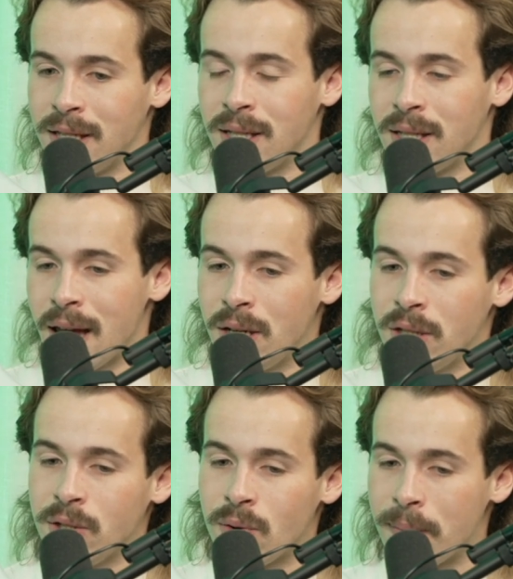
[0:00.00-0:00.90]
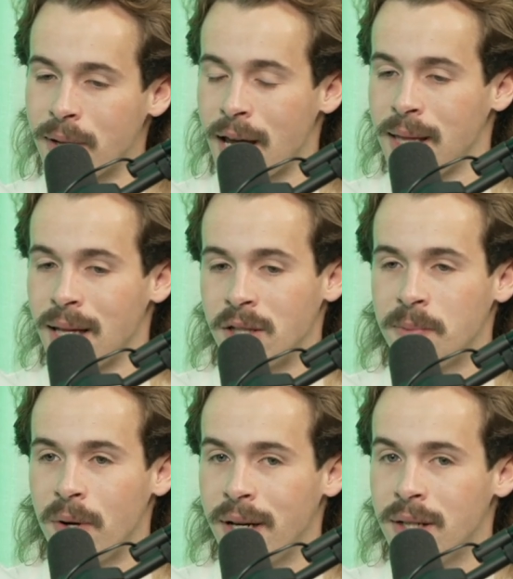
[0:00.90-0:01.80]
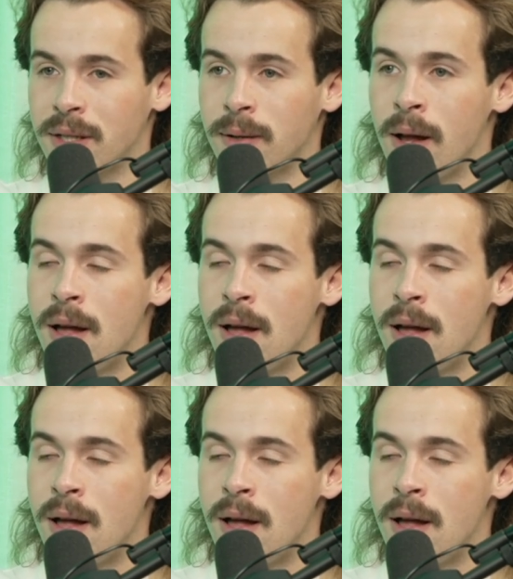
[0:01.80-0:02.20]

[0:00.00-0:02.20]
sensations, to replicate the experience.